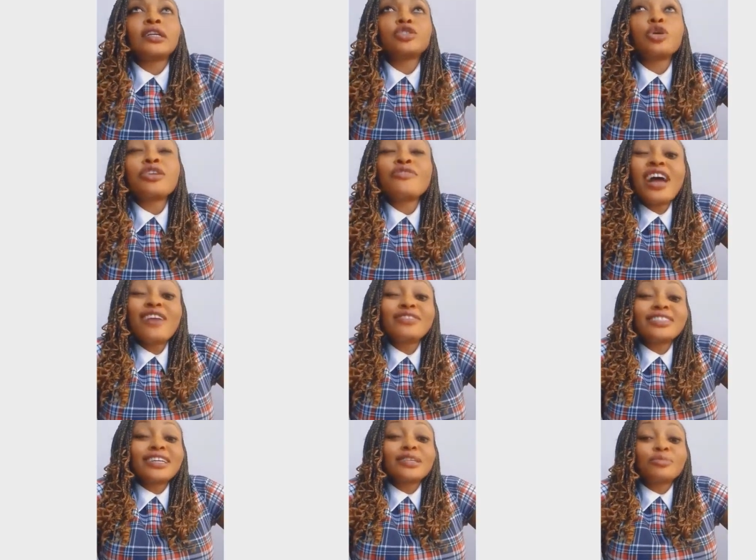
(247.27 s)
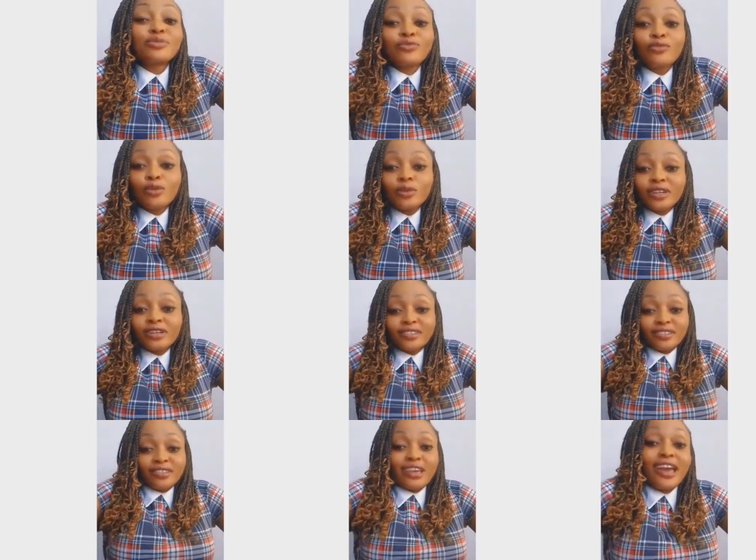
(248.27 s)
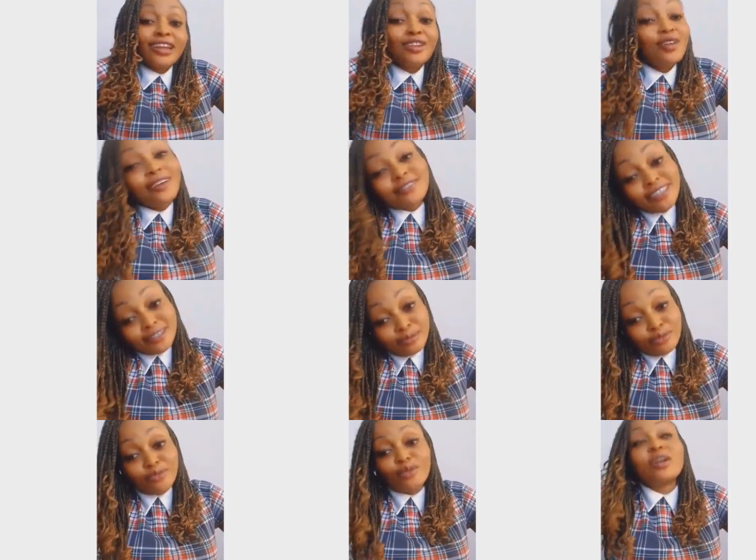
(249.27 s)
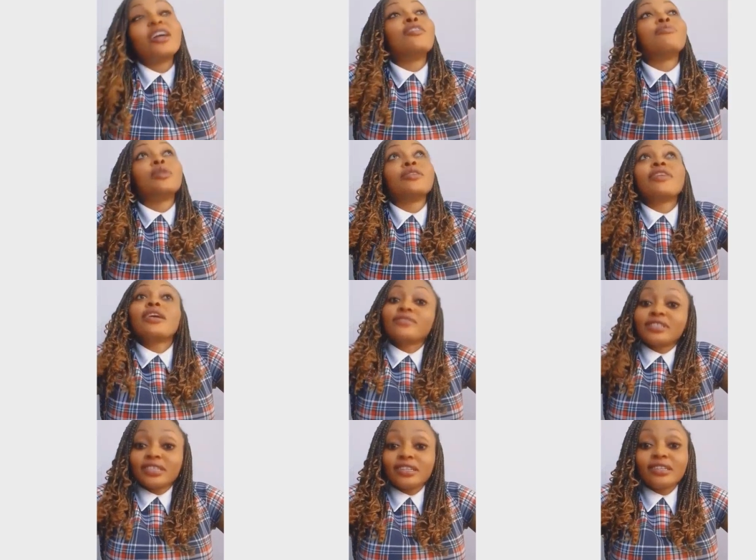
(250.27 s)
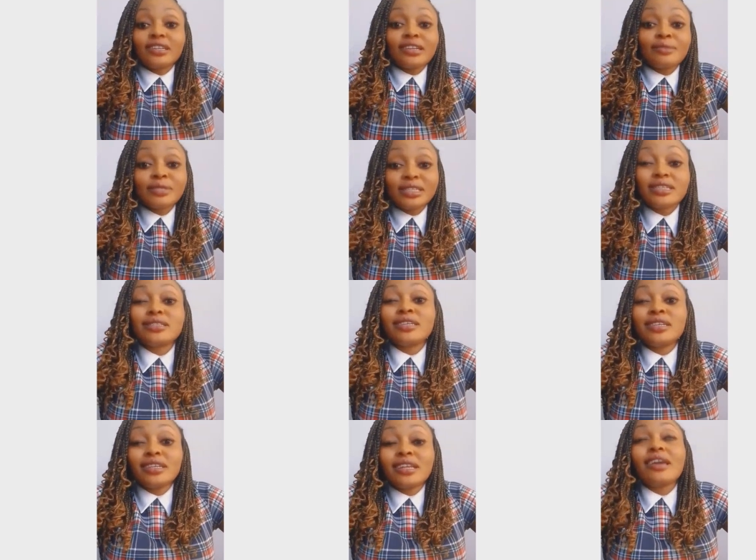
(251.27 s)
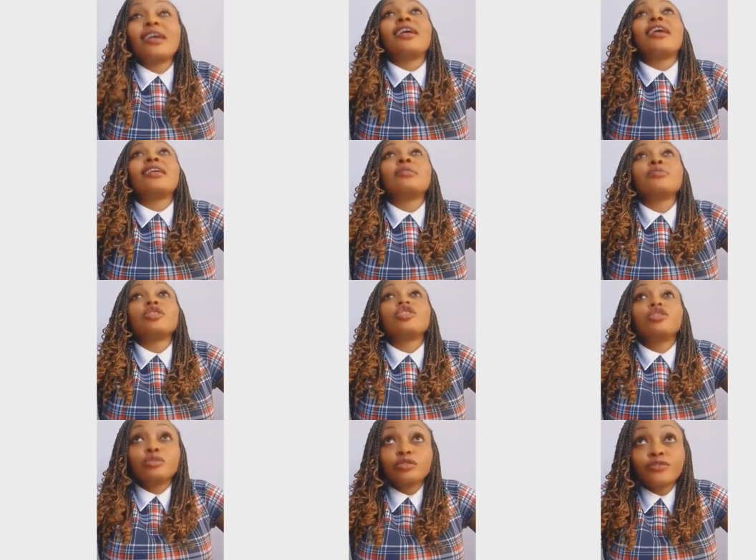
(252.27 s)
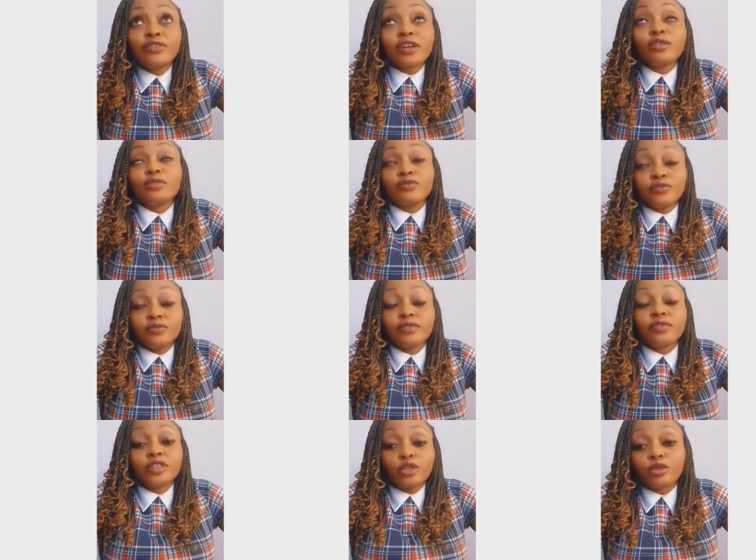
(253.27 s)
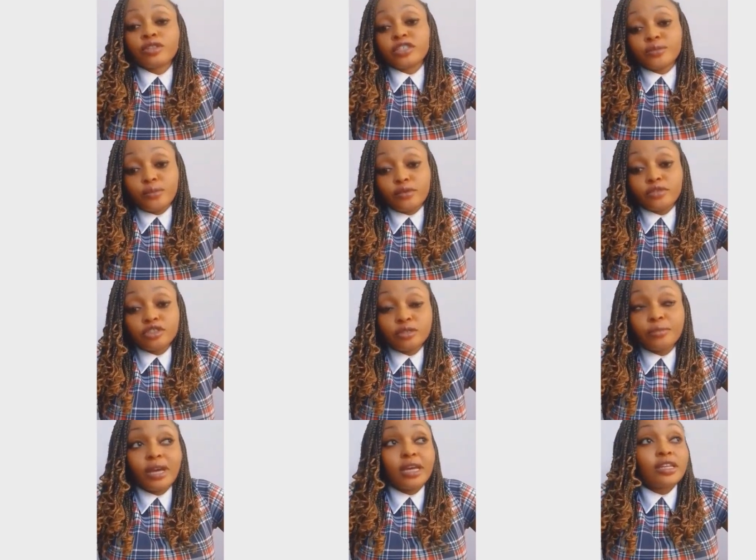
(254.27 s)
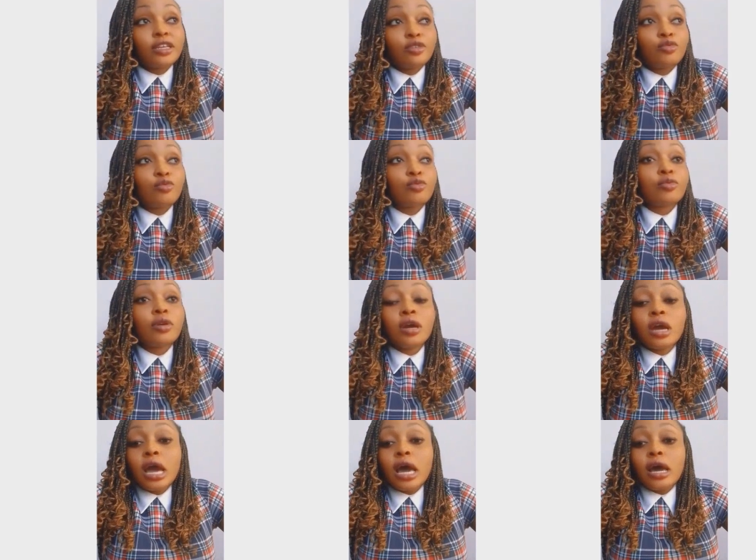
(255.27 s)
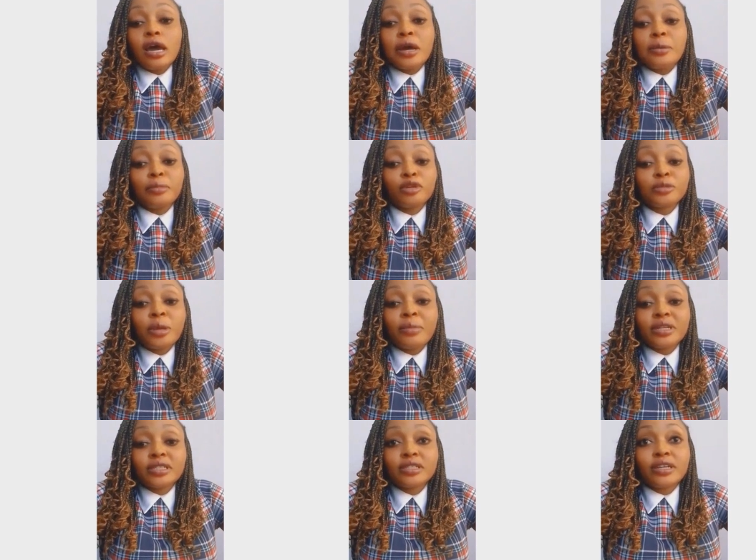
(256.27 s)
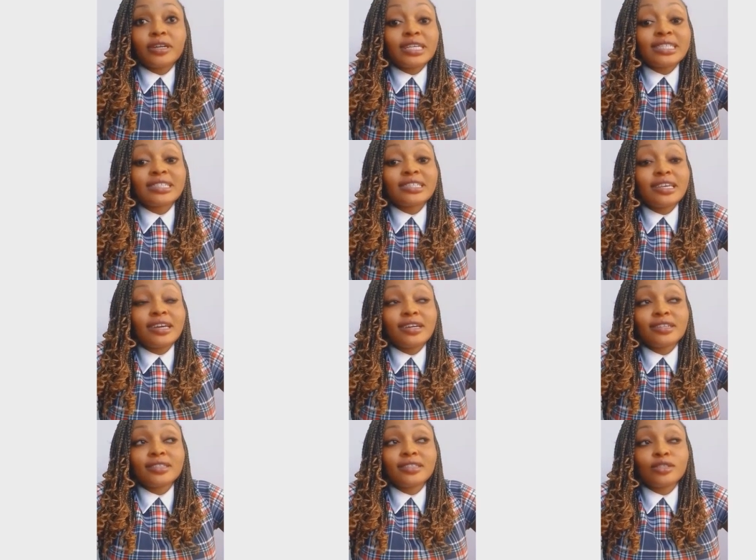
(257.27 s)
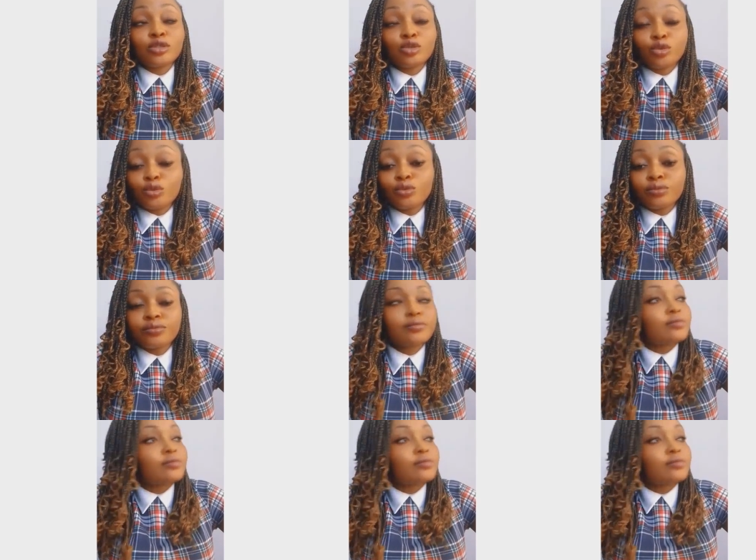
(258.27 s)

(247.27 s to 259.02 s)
So, if I haven't said it before, and I know I've said it before, but if I haven't said it, let me say it again. I am a huge fan of The Honest Bunch by Nedu, Husband Material, Ezine, and Tom.